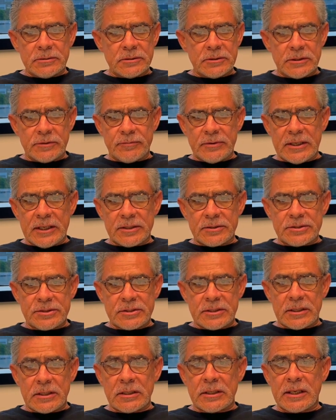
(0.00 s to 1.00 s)
You have got to
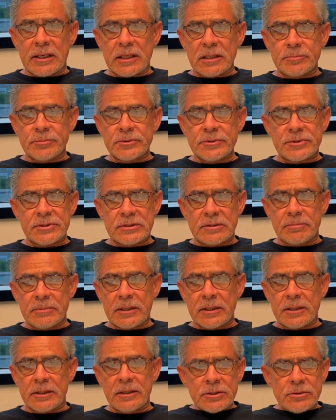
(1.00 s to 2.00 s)
stay accountable to
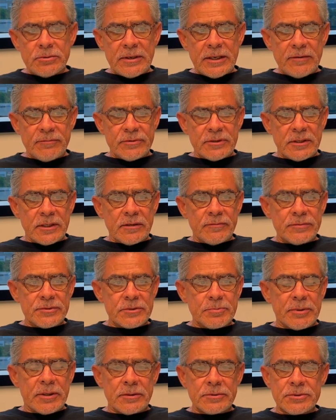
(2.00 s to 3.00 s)
somebody. You have to have a
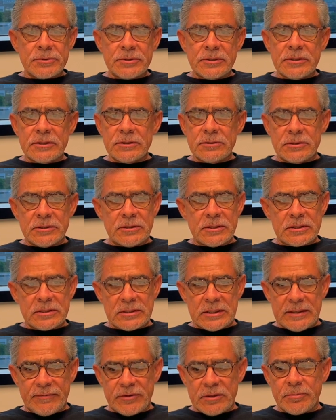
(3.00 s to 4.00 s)
sponsor. It doesn't
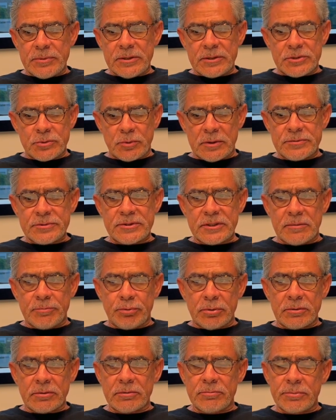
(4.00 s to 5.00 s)
have to be a 12-step
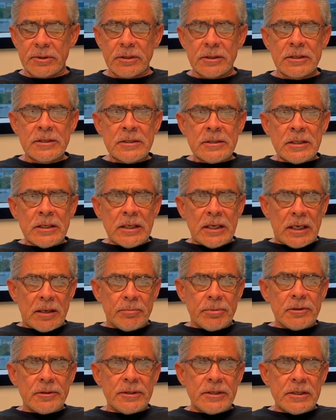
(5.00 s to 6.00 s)
program, but I
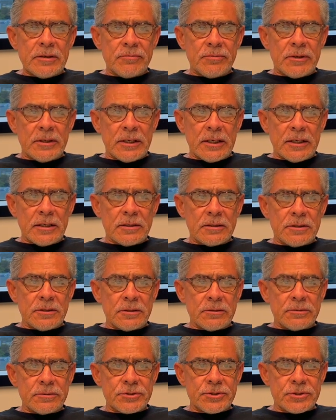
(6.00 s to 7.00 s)
believe that, you
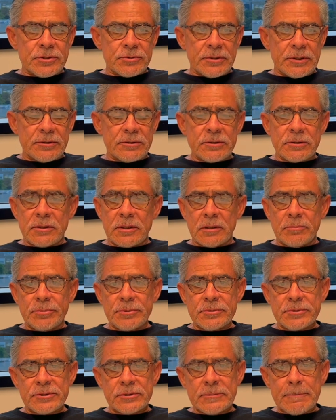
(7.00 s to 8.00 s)
know, there's strength in
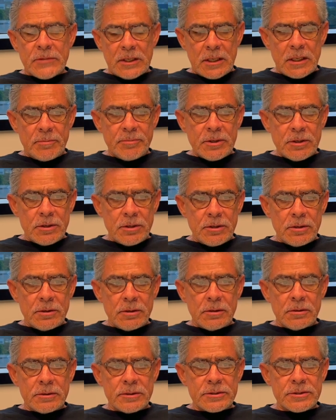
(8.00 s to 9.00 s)
numbers. Coming
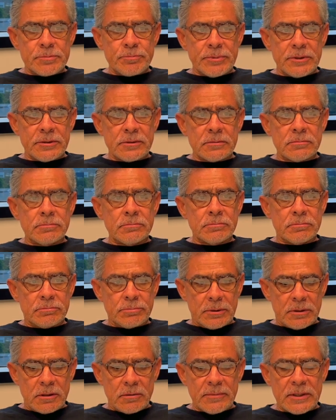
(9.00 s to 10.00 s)
here has been
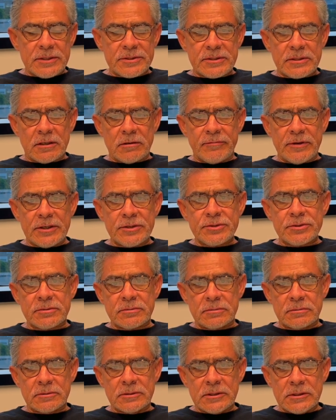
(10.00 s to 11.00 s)
part of my salvation.